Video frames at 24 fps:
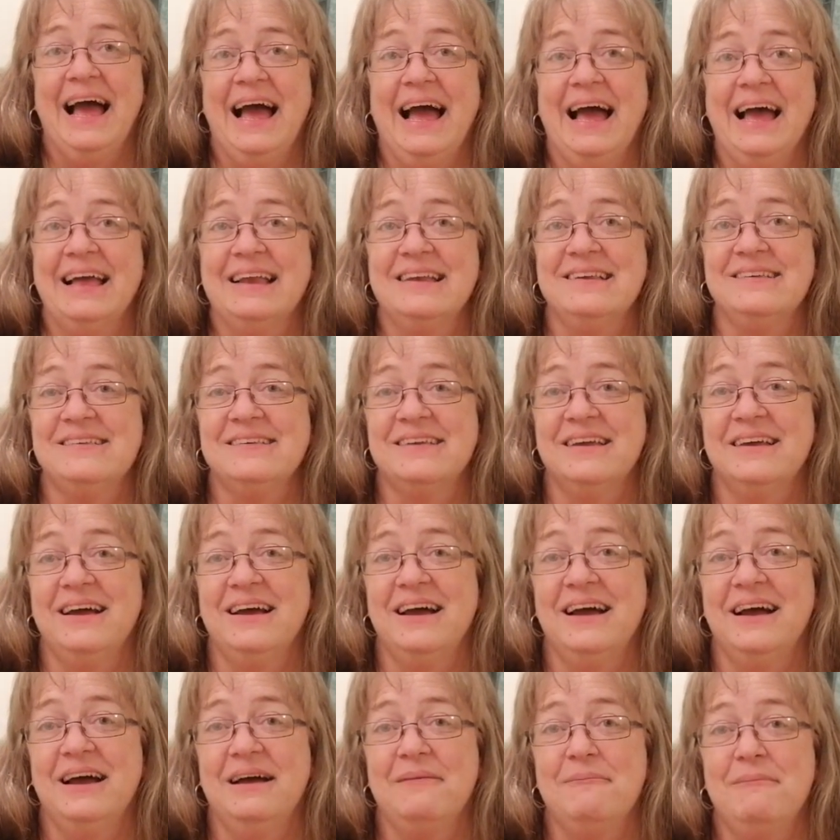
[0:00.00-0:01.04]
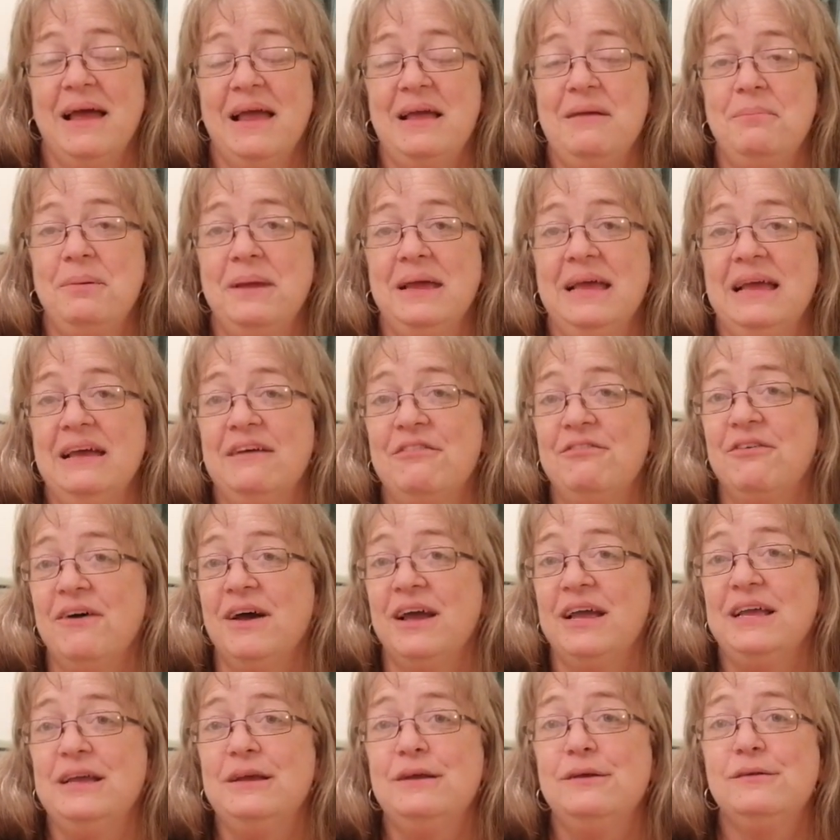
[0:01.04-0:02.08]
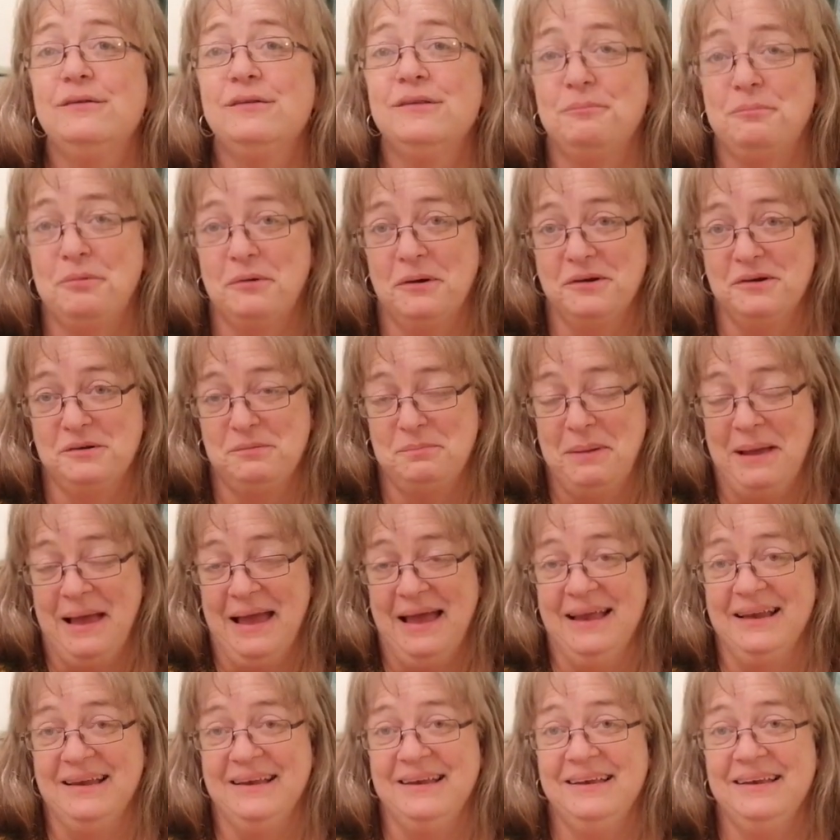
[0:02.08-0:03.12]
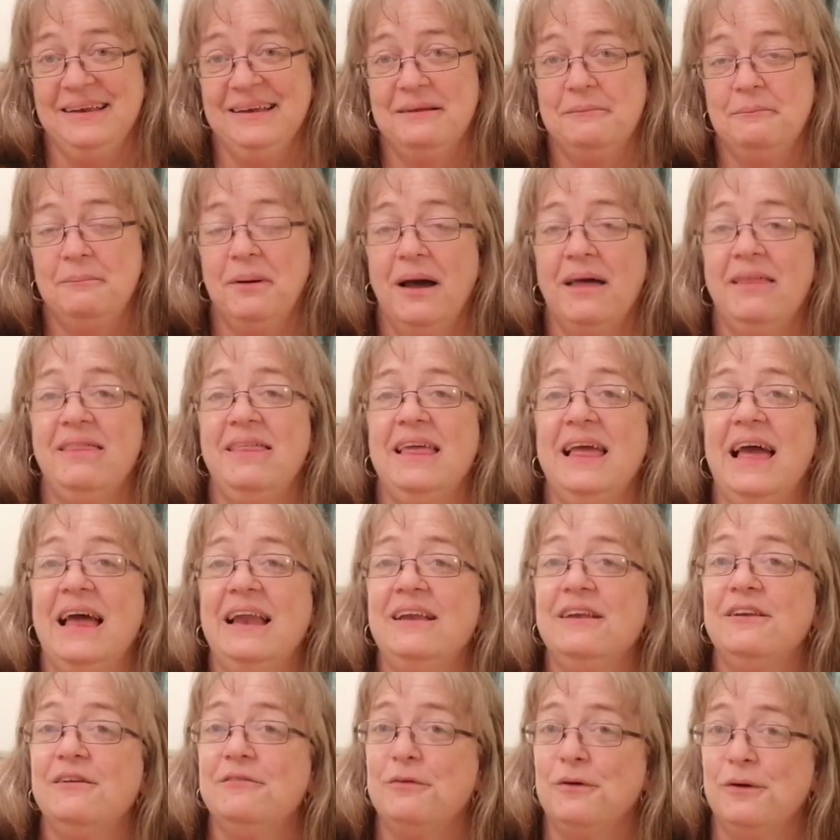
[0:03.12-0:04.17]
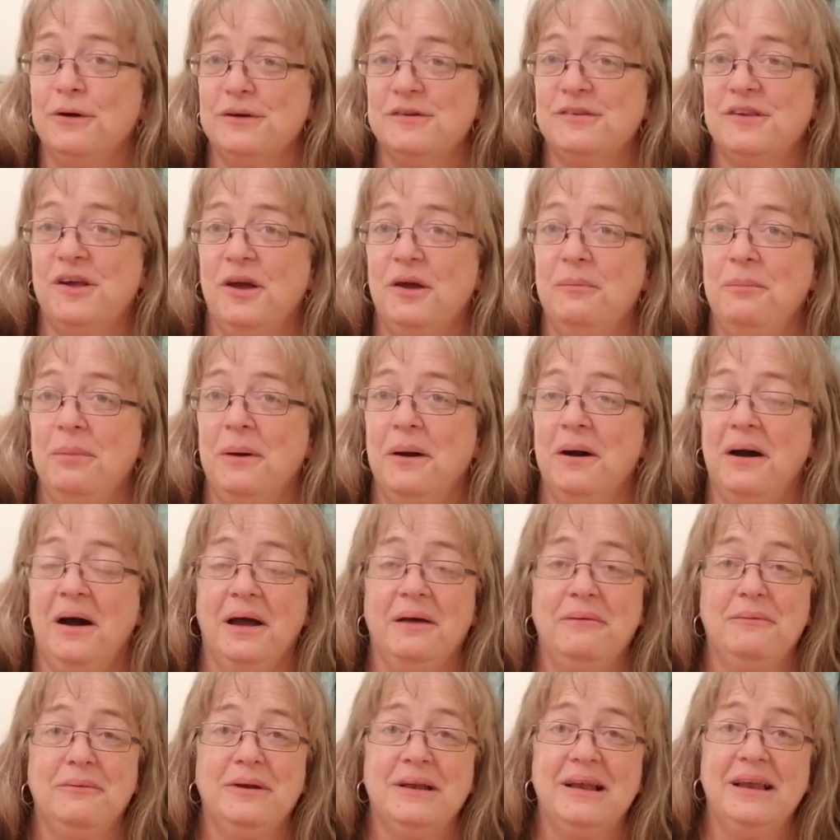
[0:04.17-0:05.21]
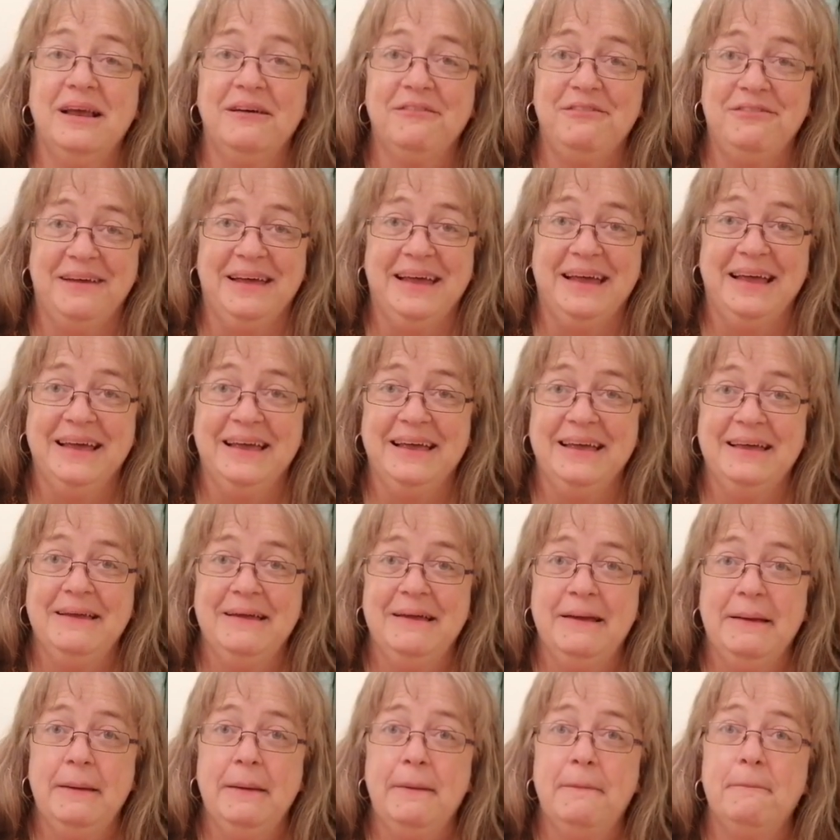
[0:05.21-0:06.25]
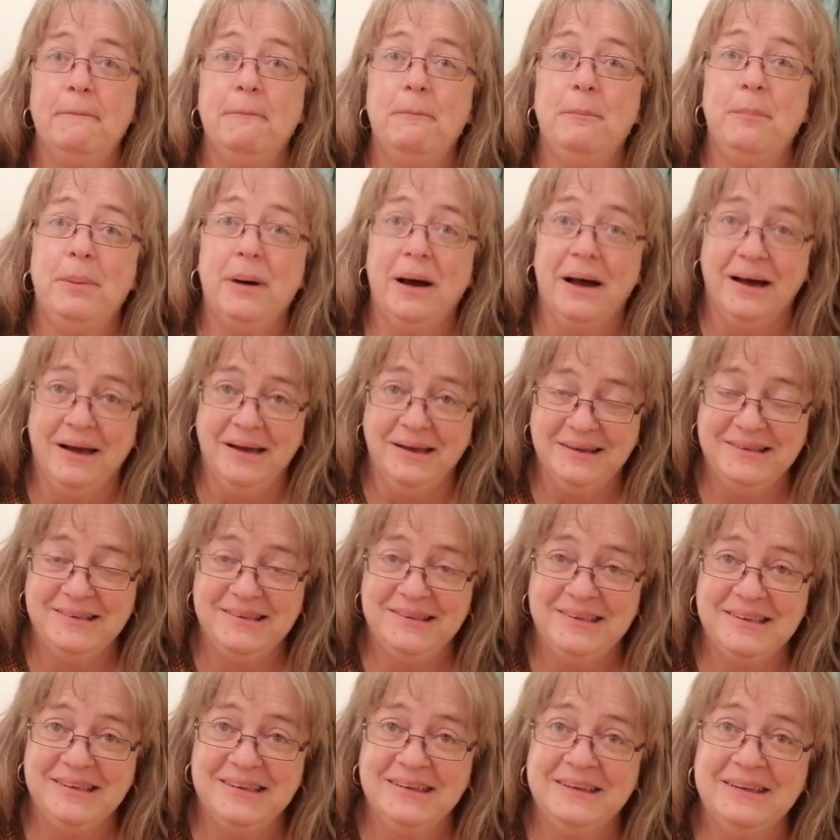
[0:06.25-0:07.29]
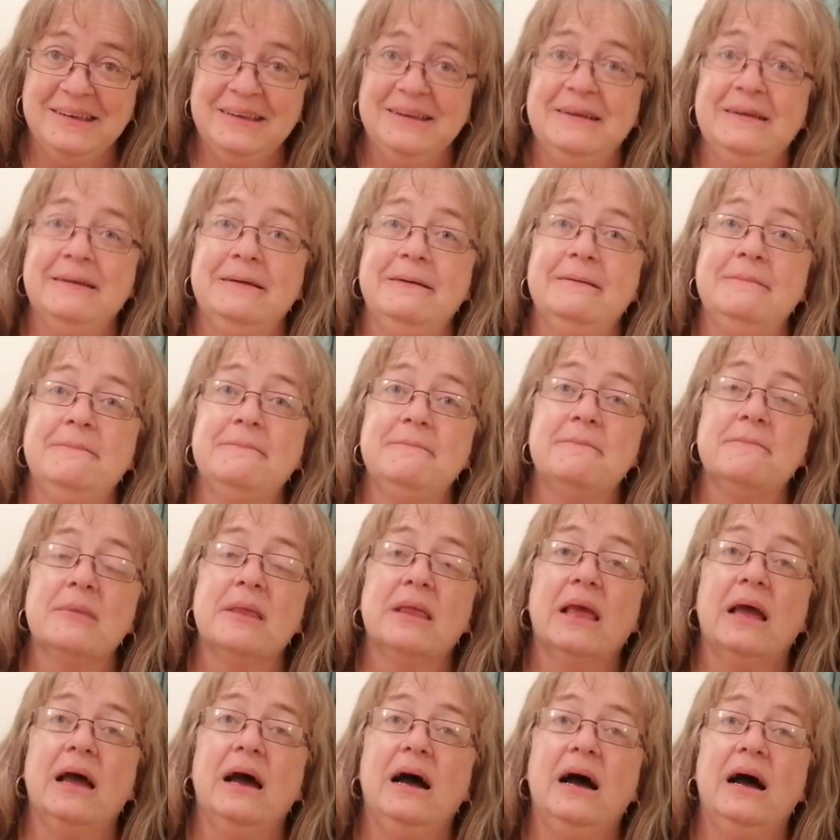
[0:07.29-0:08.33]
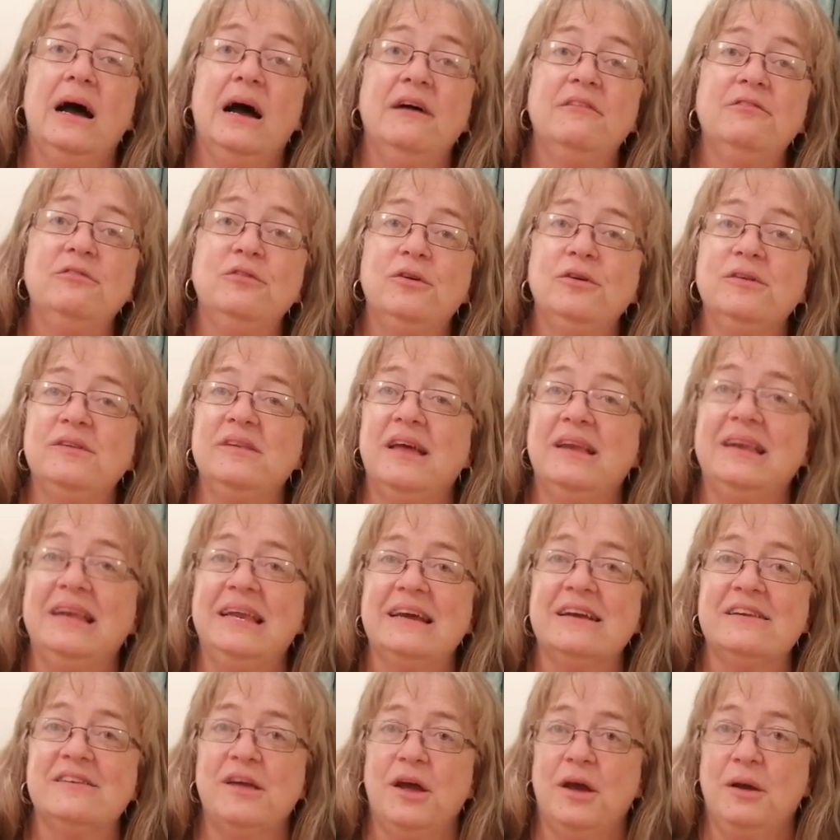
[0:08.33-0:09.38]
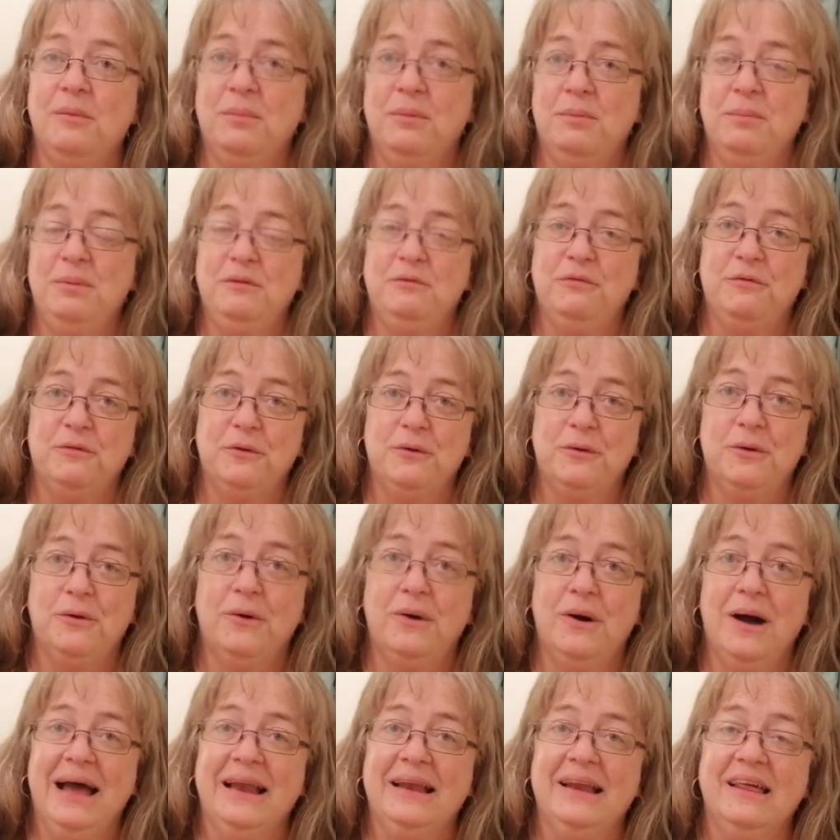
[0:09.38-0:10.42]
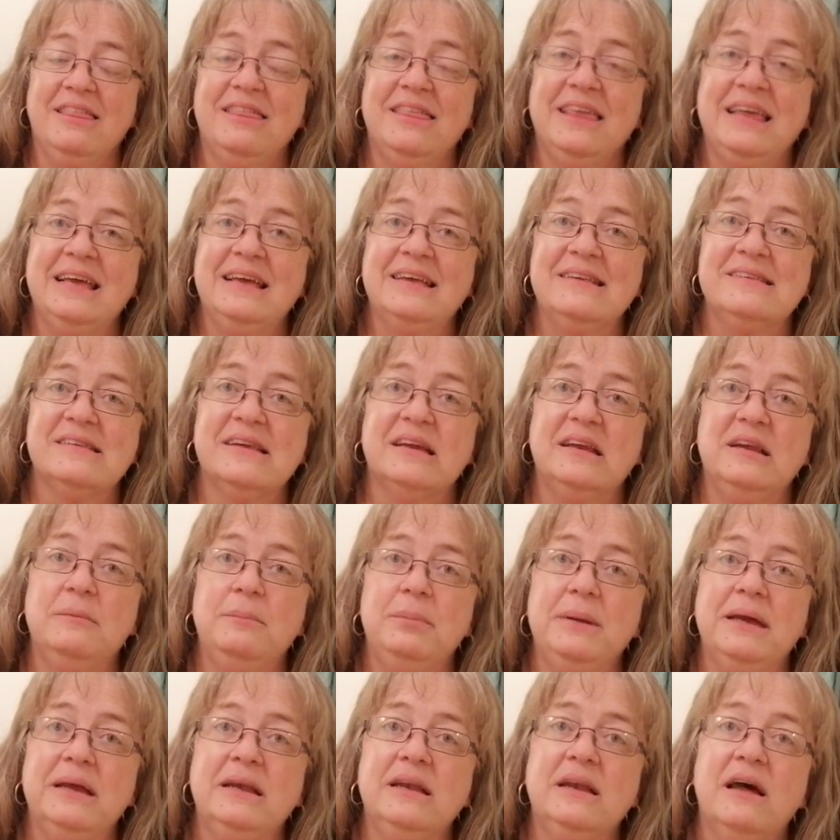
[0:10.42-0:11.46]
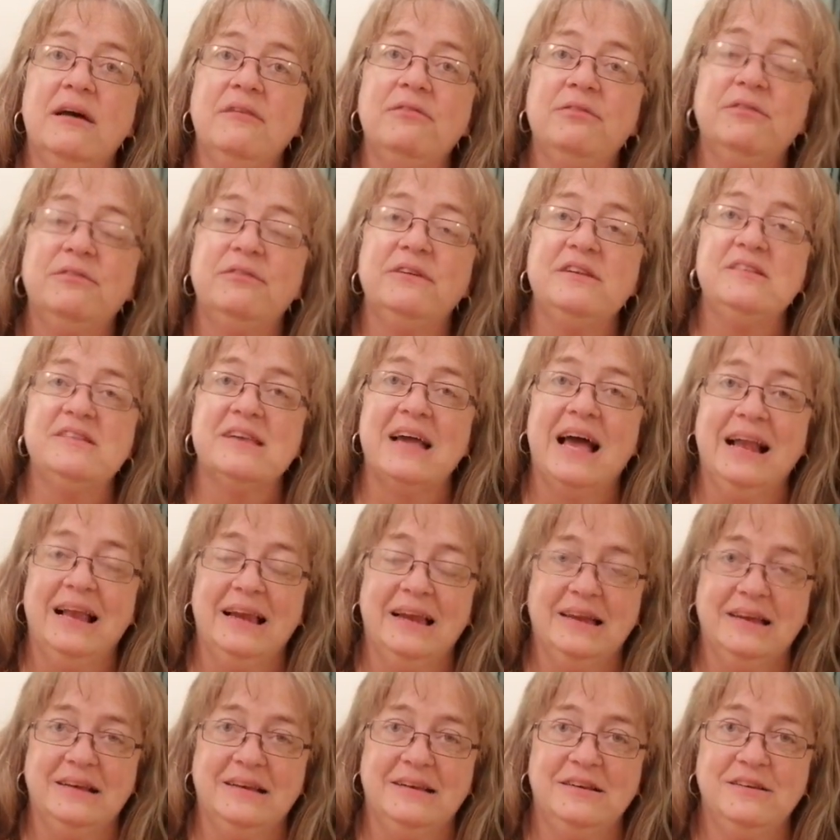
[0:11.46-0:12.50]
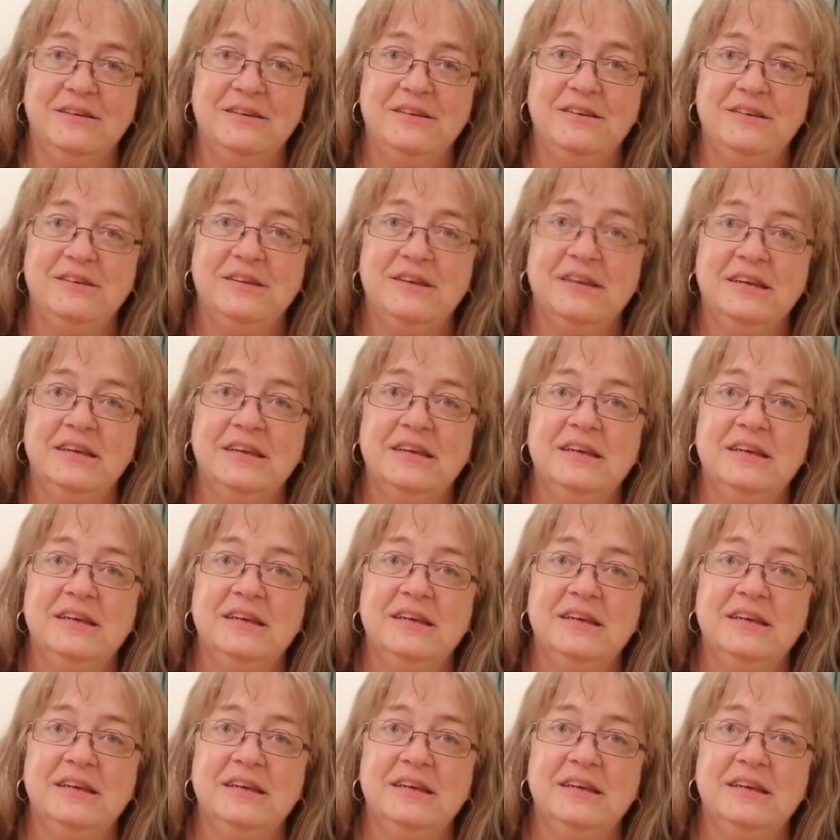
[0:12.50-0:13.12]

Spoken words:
and maybe if I used the brush pen by the end of October I would love it, but I've not done Inktober before, and I think it's going to be enough of a challenge